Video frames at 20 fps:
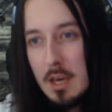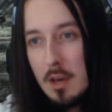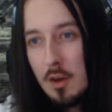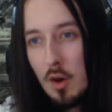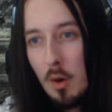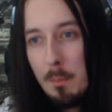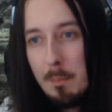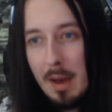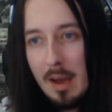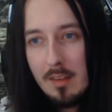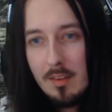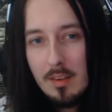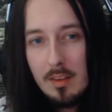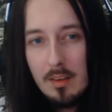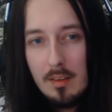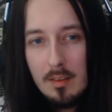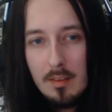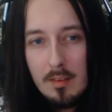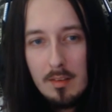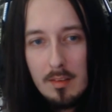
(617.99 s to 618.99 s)

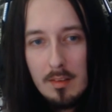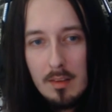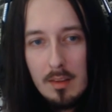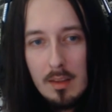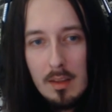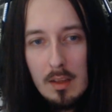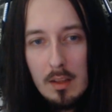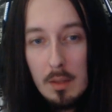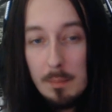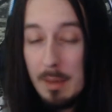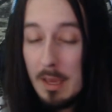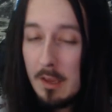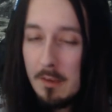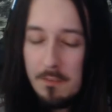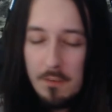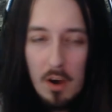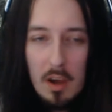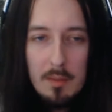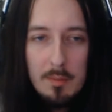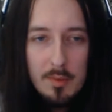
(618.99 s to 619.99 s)
combatants. The big
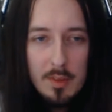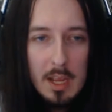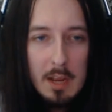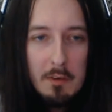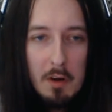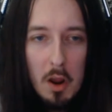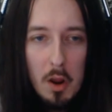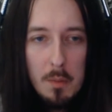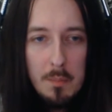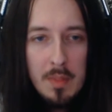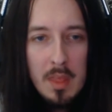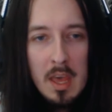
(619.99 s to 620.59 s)
5-0.